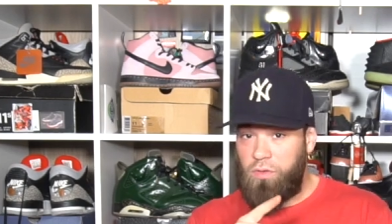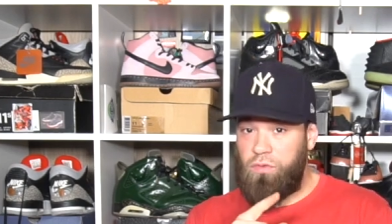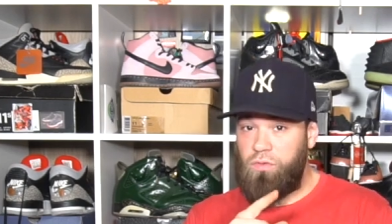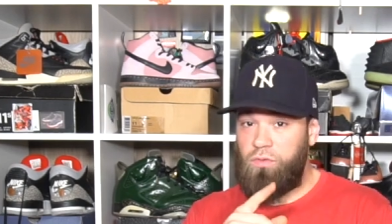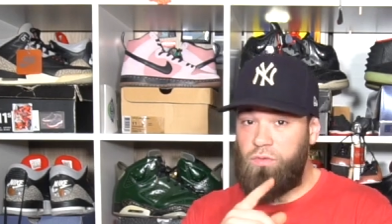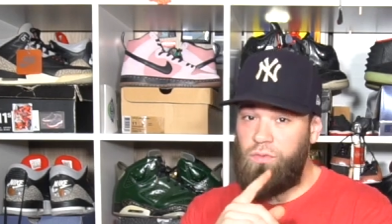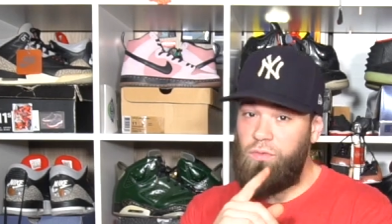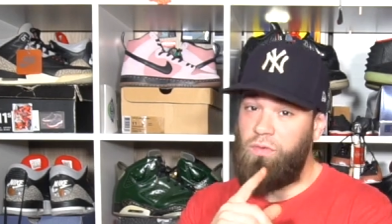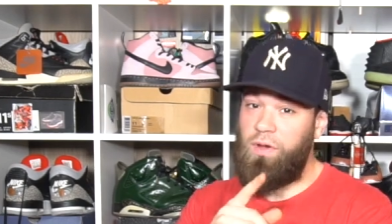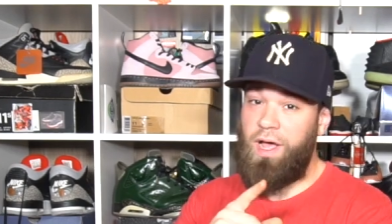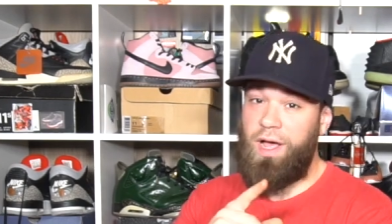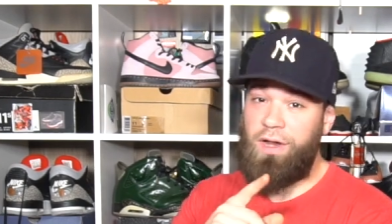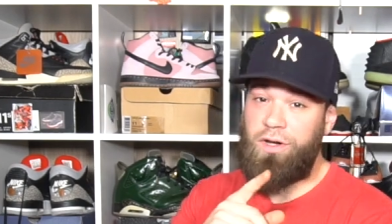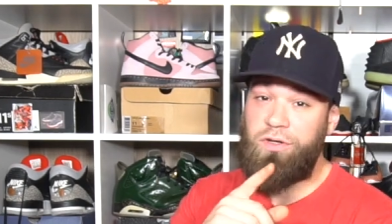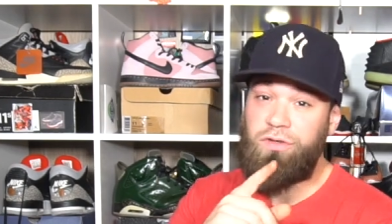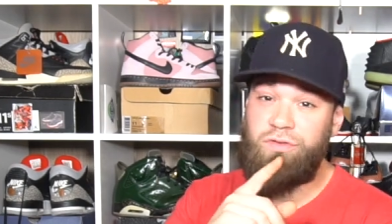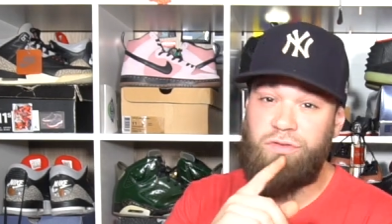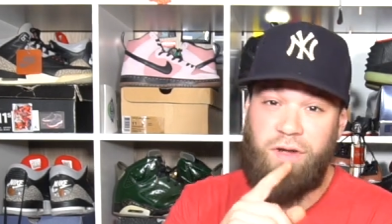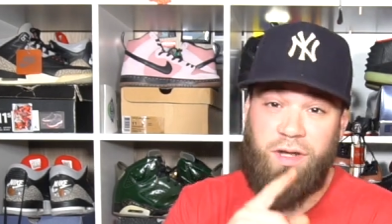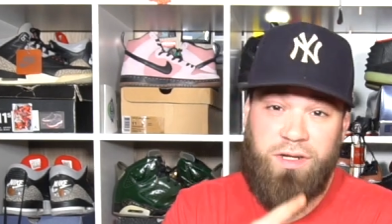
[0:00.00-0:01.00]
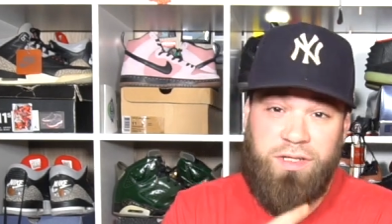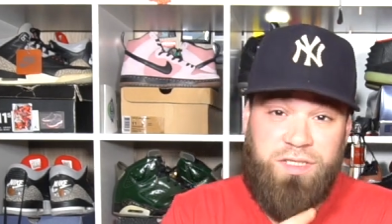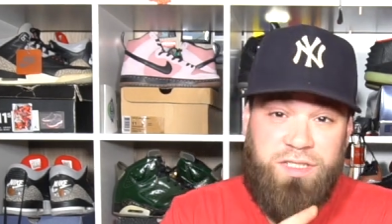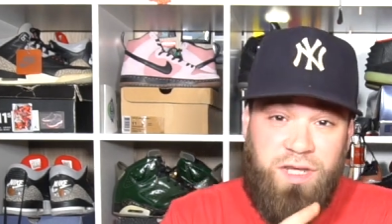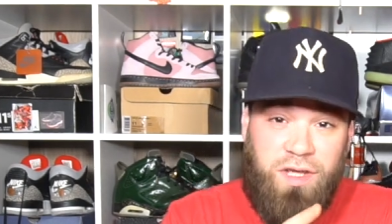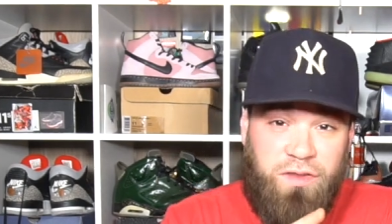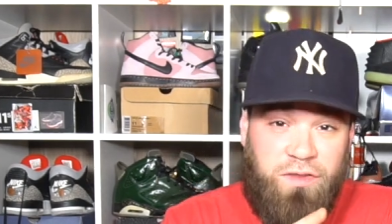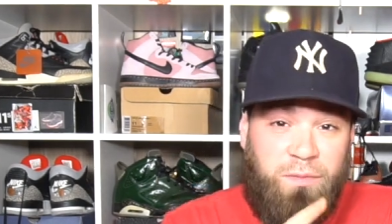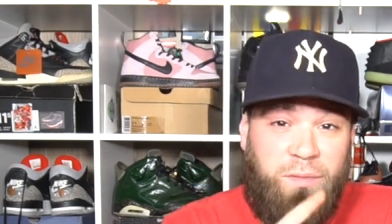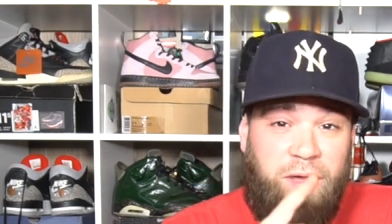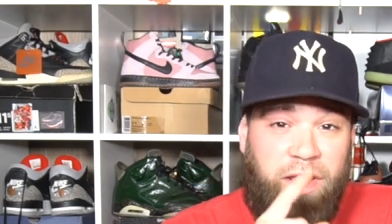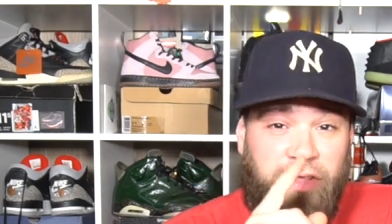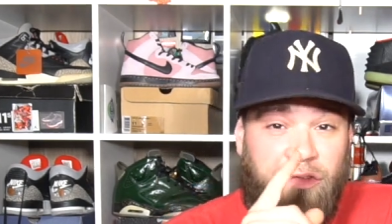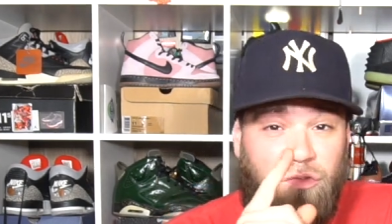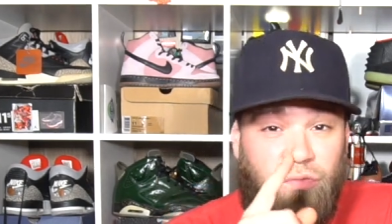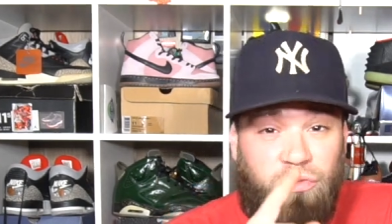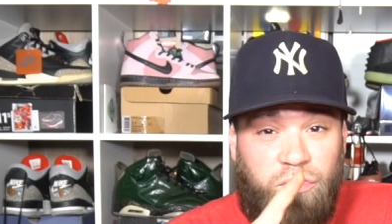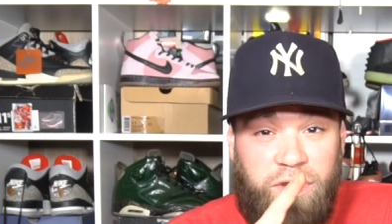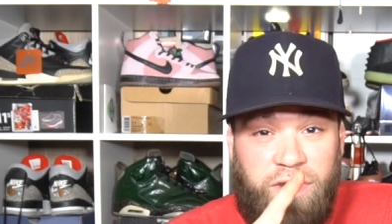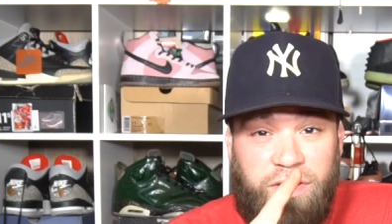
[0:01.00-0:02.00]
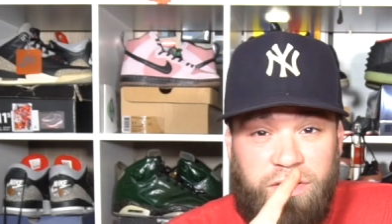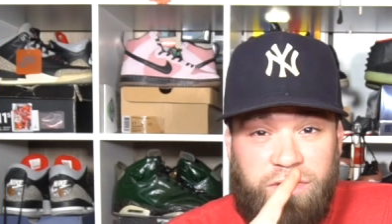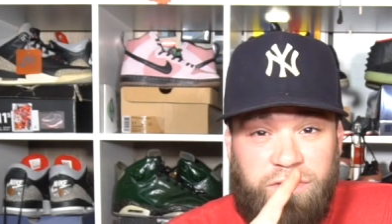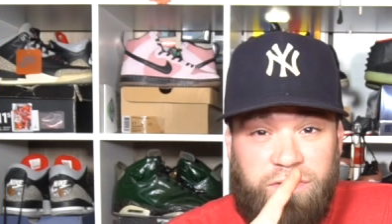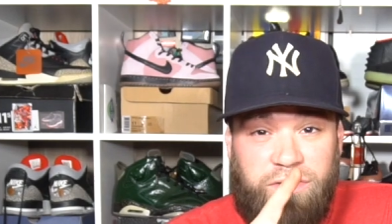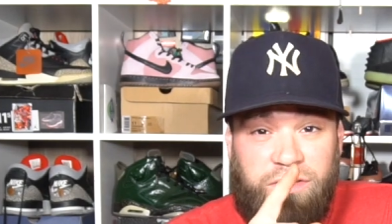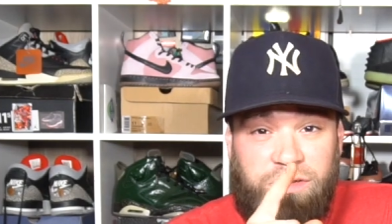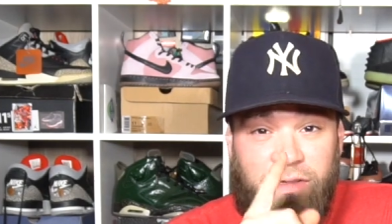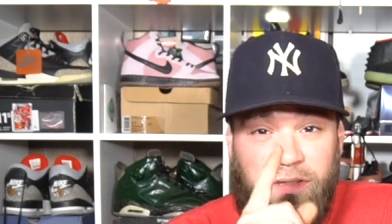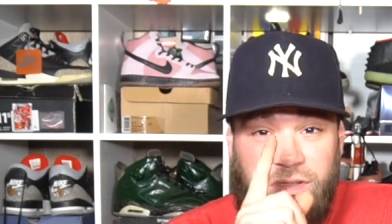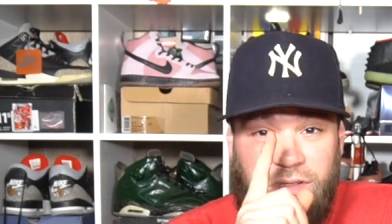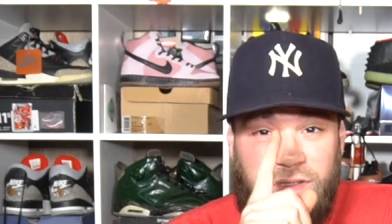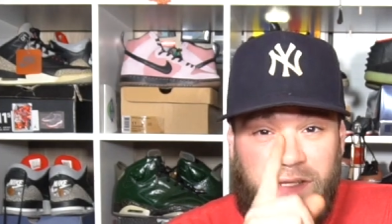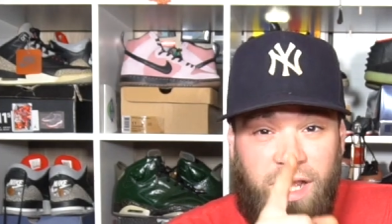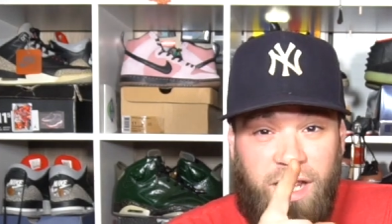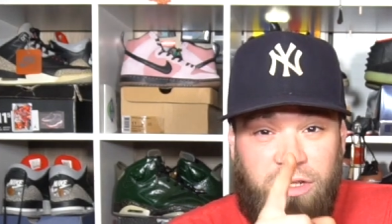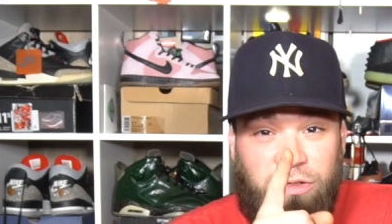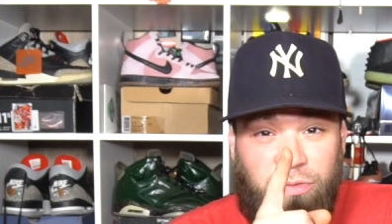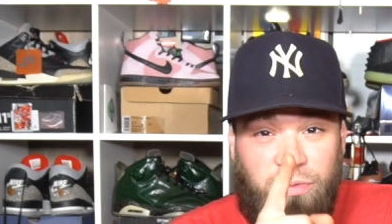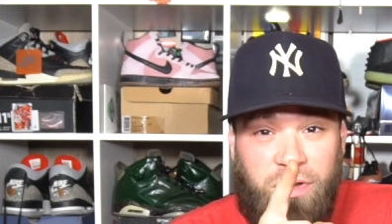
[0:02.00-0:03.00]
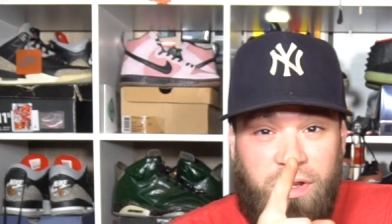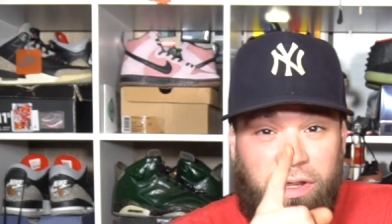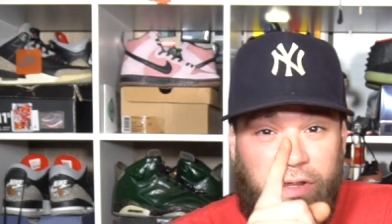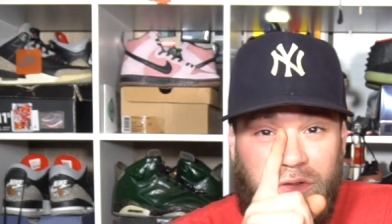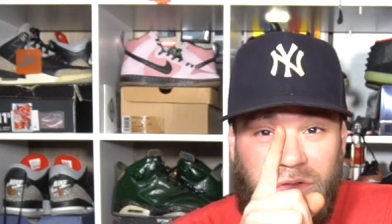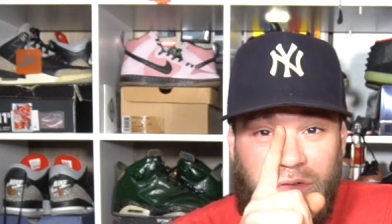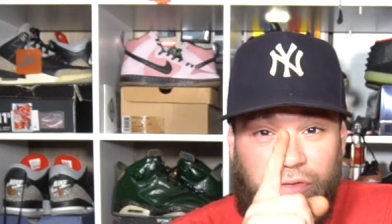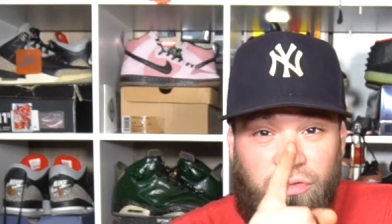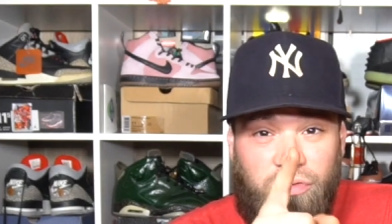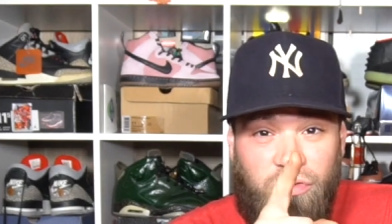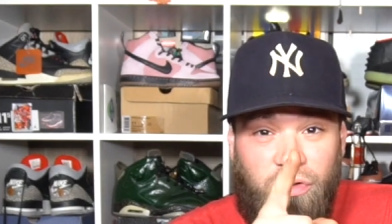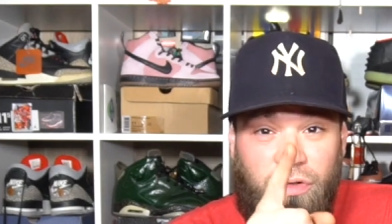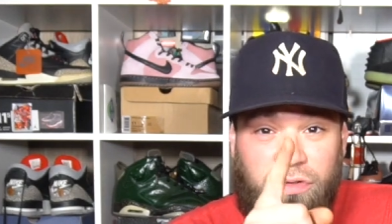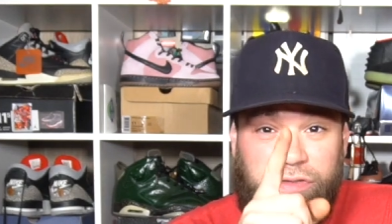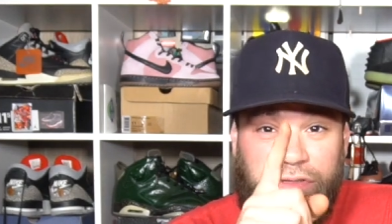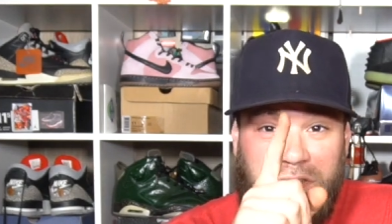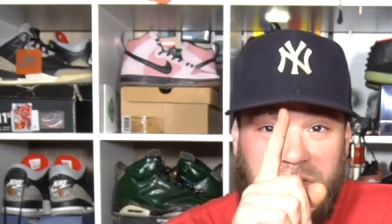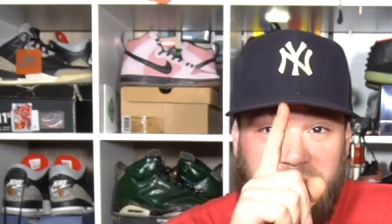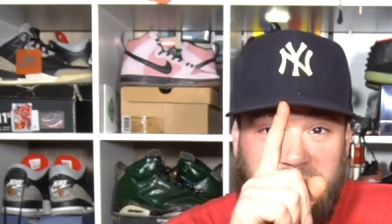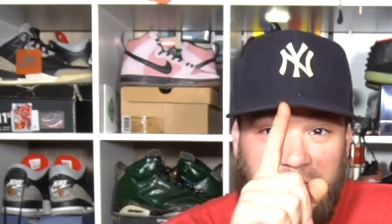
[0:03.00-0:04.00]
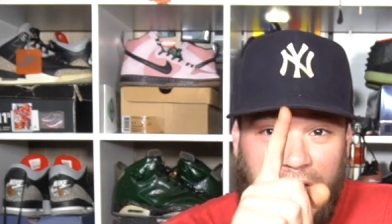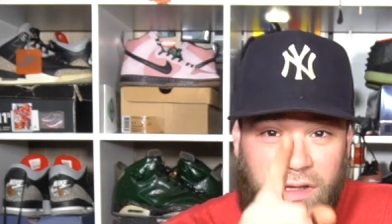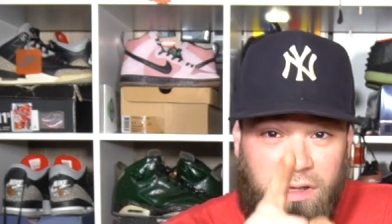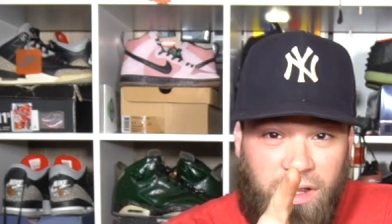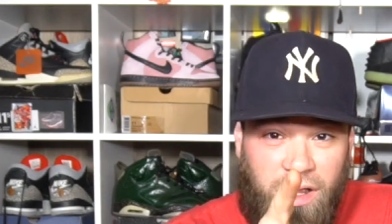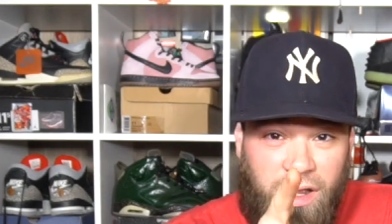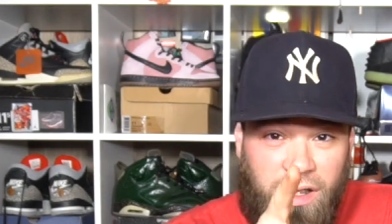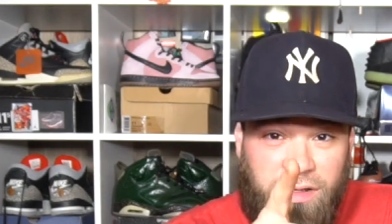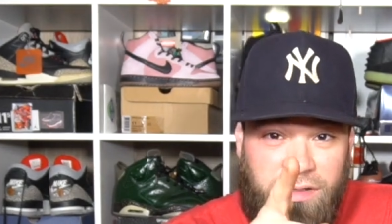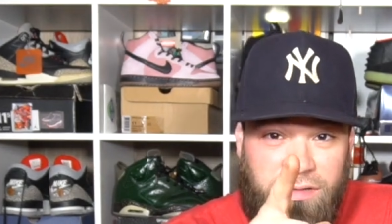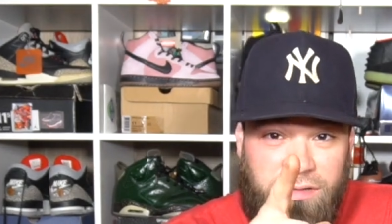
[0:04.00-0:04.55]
do not try to sell them as reals. That's where you cross the line.